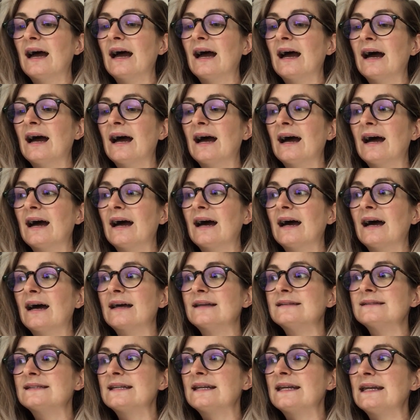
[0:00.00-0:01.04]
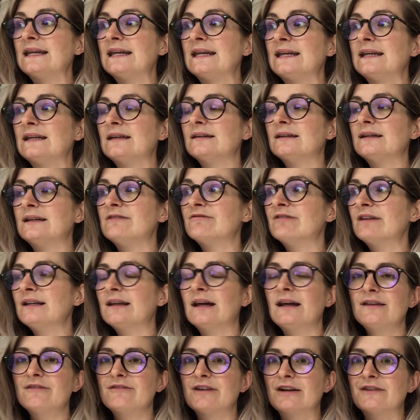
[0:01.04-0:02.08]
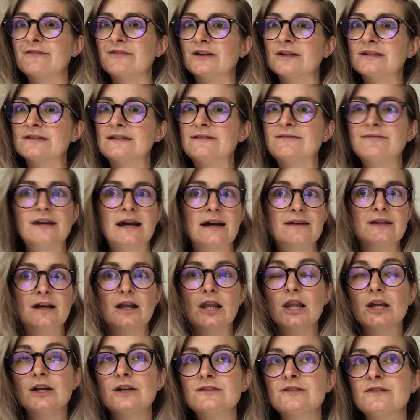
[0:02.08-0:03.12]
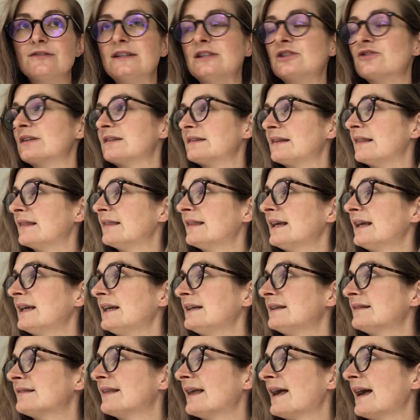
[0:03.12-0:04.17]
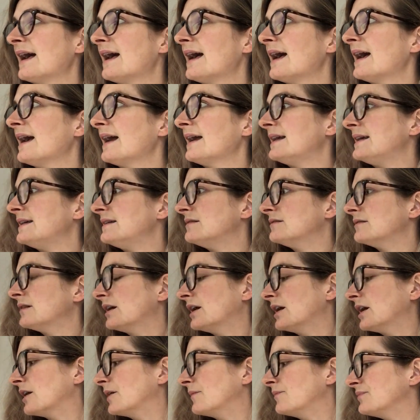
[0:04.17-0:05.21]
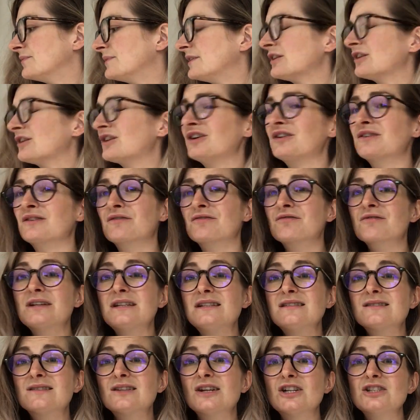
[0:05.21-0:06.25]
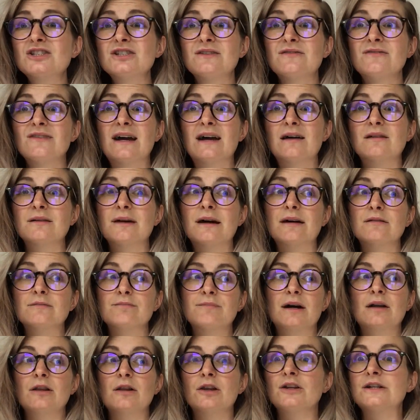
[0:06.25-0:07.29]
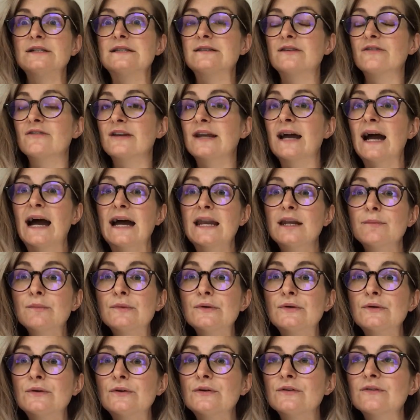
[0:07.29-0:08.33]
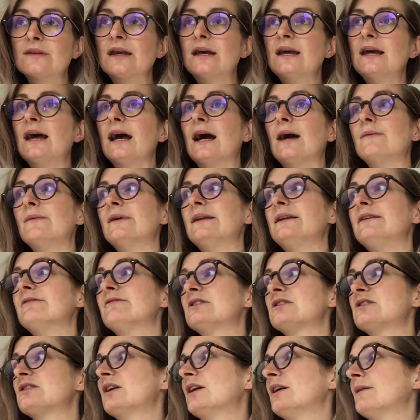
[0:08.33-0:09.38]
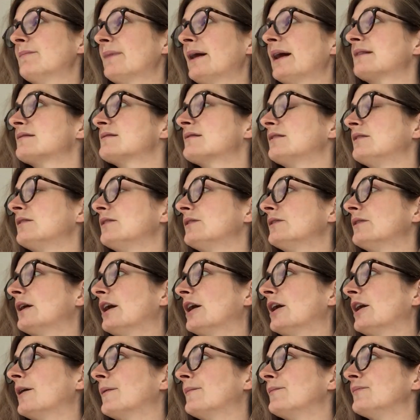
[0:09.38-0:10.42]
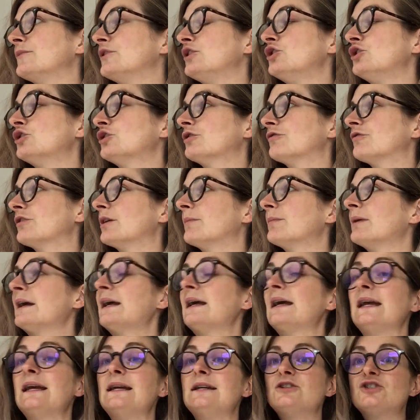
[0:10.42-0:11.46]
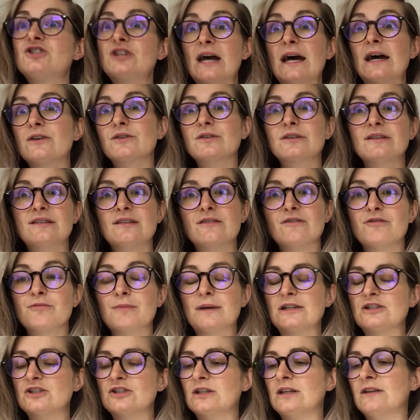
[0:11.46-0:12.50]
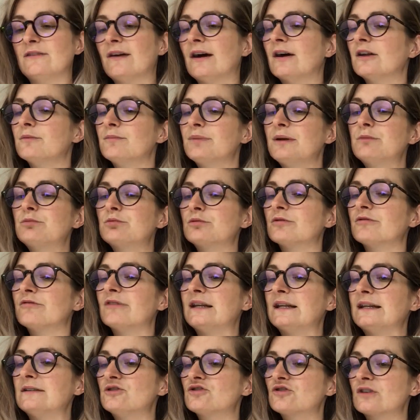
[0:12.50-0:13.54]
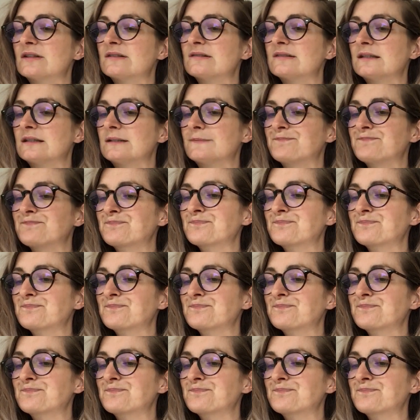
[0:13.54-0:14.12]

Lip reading: And he really liked the rainforest. He found out loads of interesting things there. He did loads of research. He found out about loads of different animals. And when he returned back to Europe, he shared all this information that he found, and people were really interested.